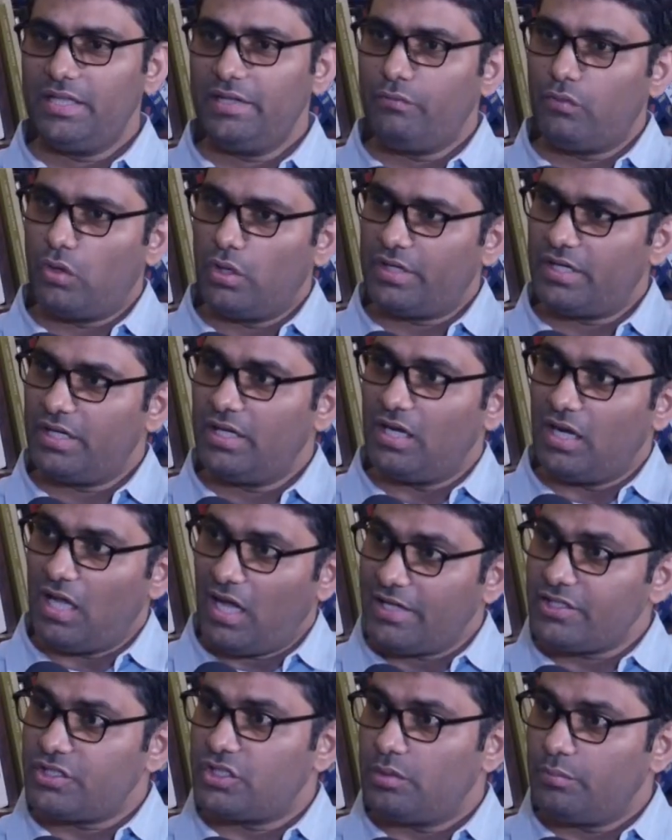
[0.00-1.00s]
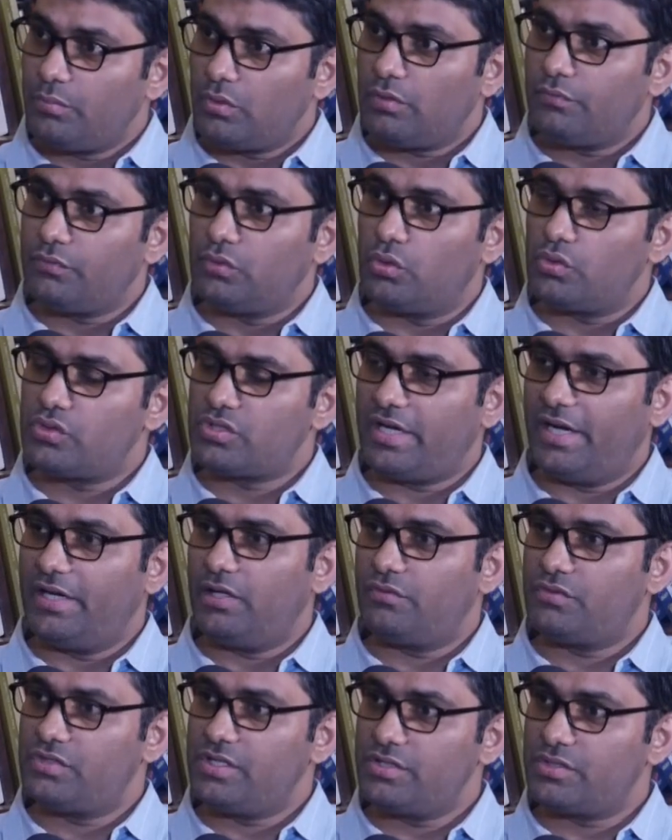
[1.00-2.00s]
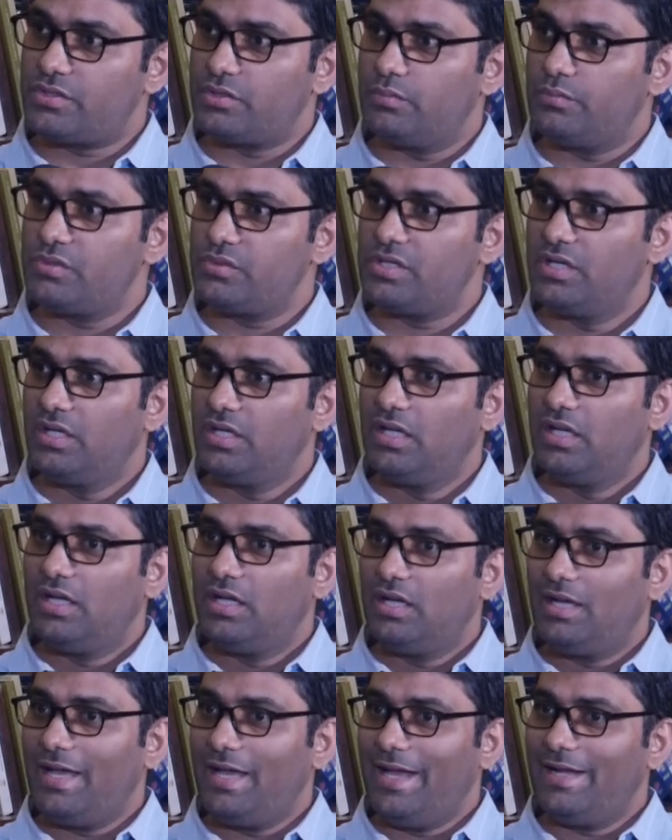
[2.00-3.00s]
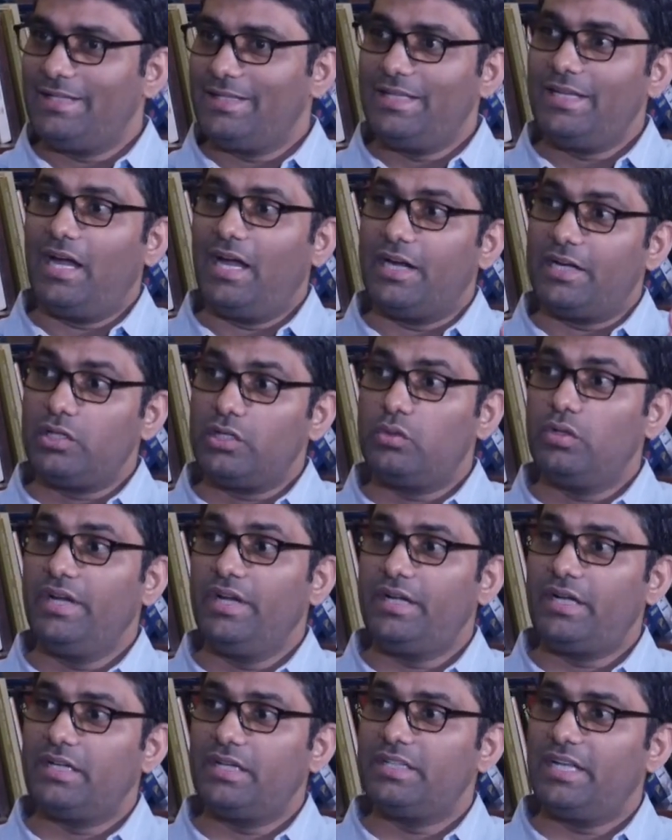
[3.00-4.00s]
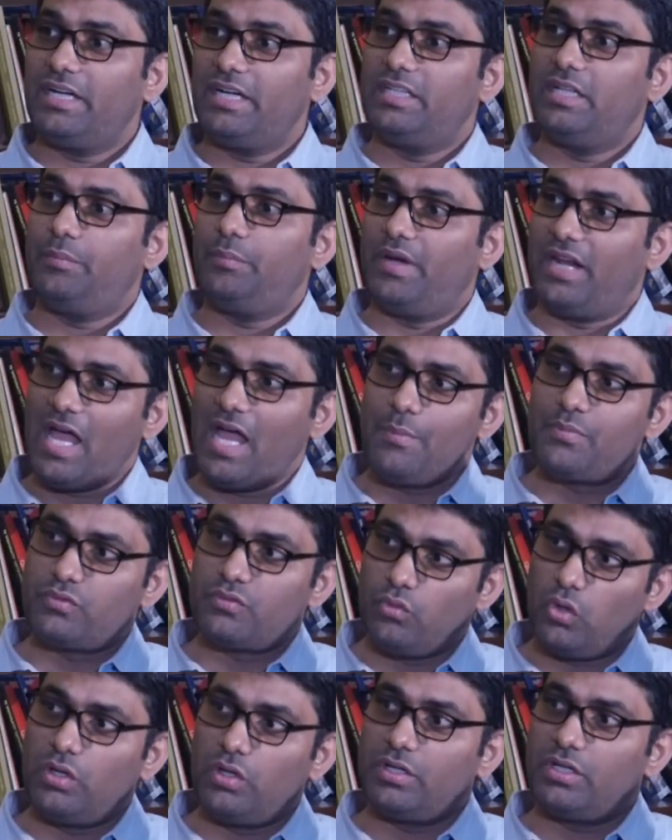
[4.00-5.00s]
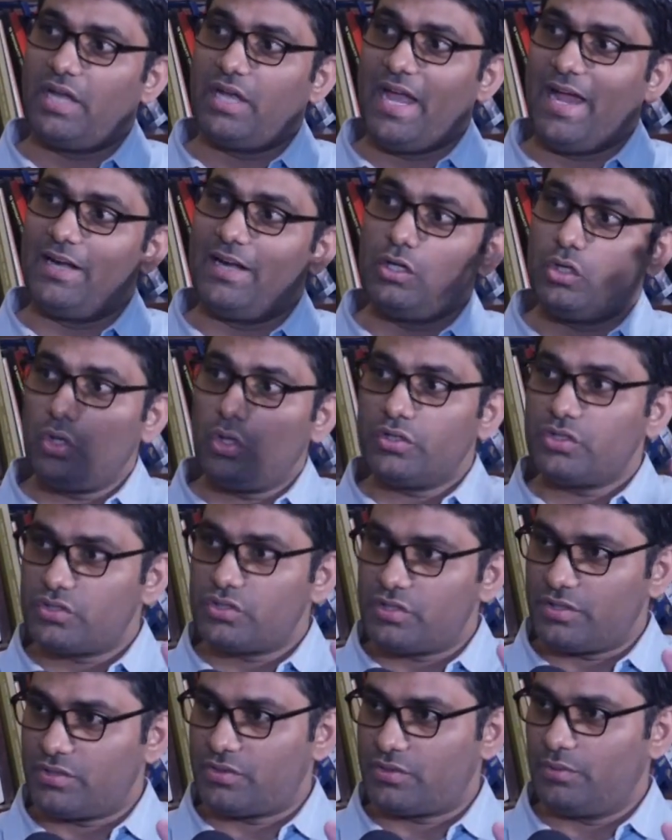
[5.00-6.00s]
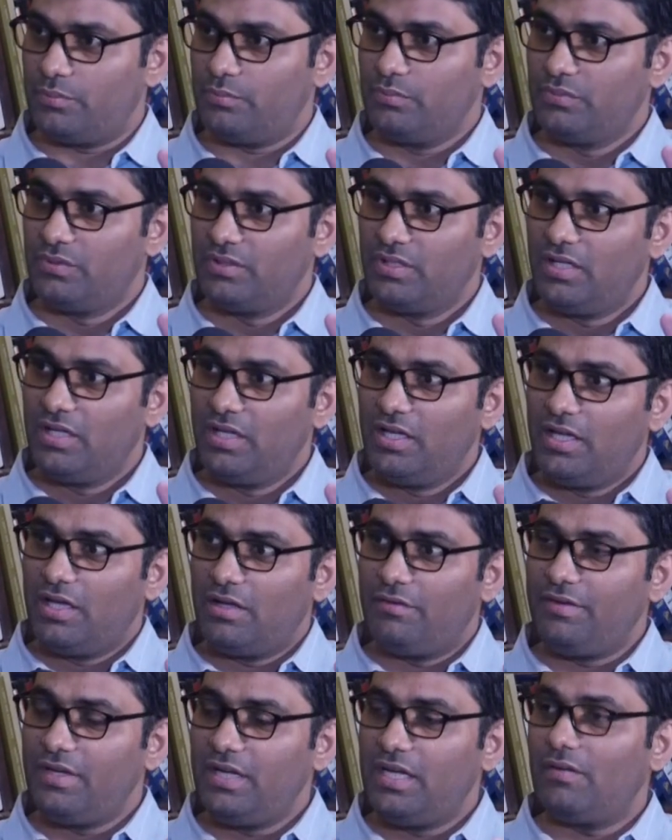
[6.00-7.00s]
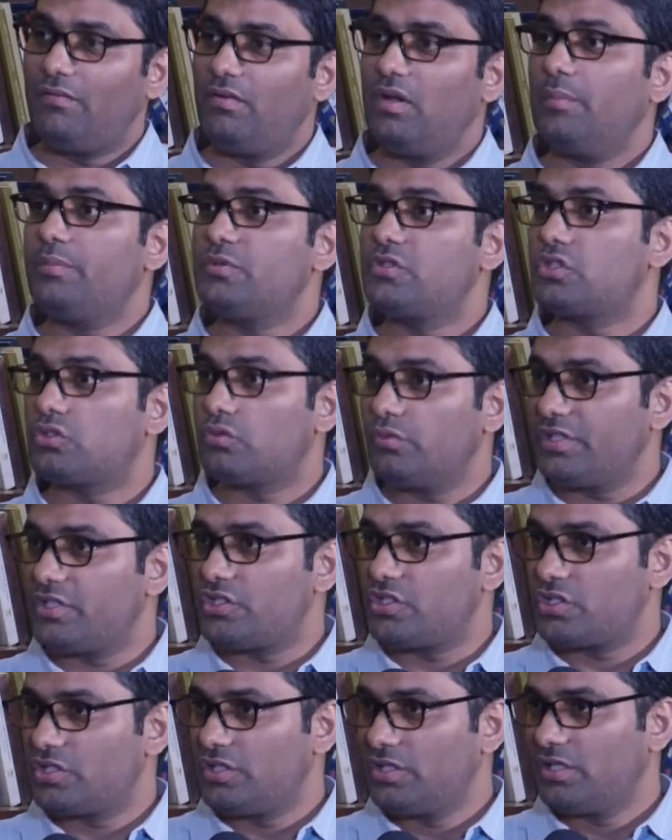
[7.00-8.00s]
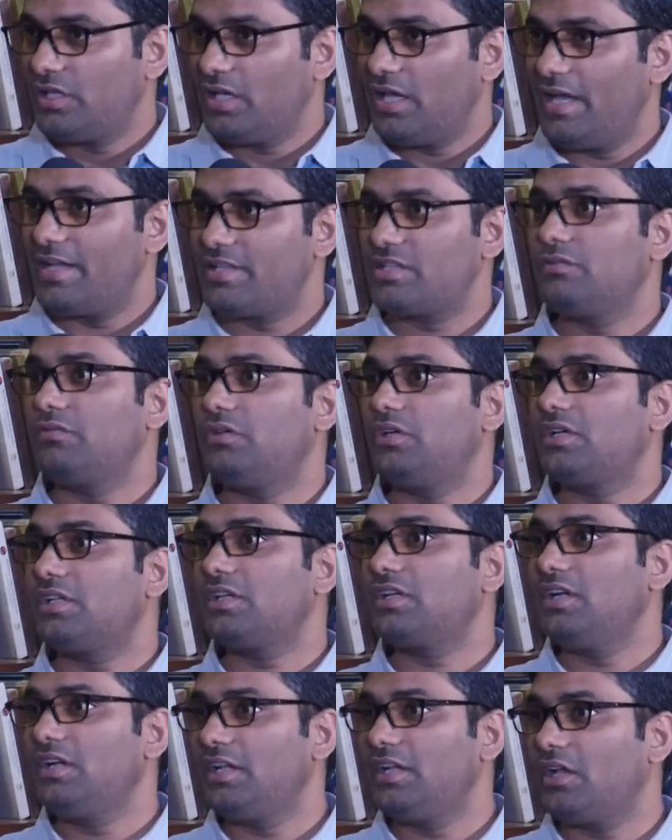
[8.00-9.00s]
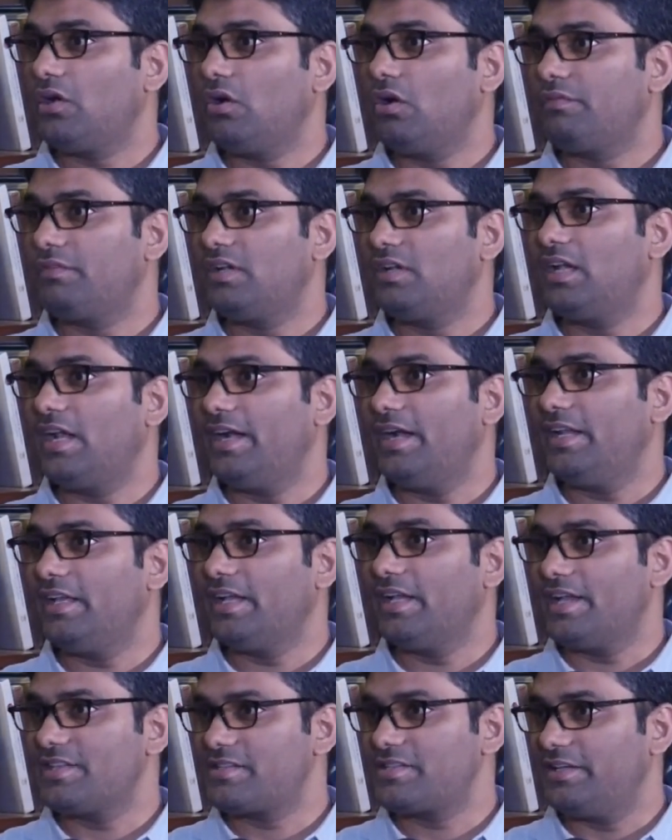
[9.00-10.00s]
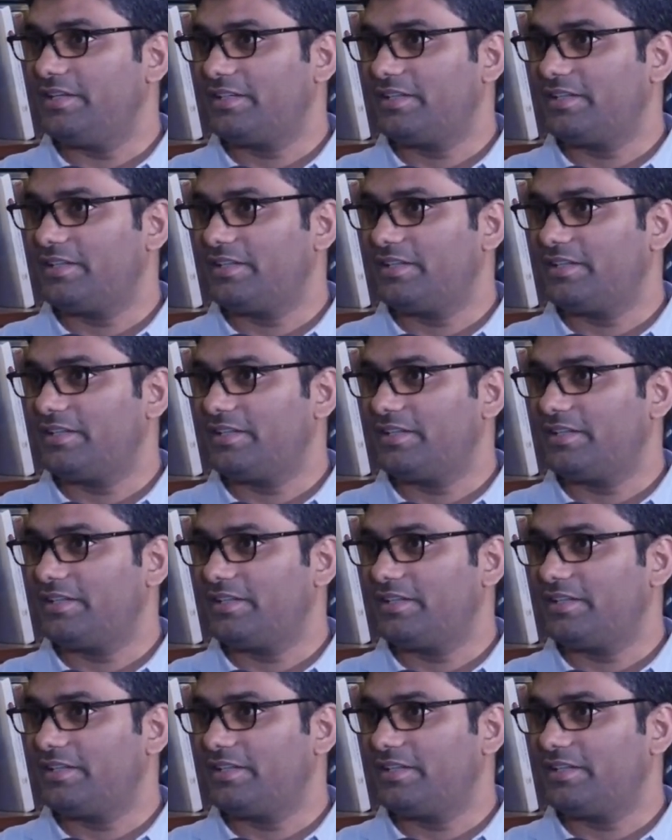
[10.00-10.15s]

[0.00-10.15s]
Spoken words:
they wanted large number of those kind of systems, and they articulated that they perhaps want a hand launch system, we developed Switch as a vertical takeoff and landing asset,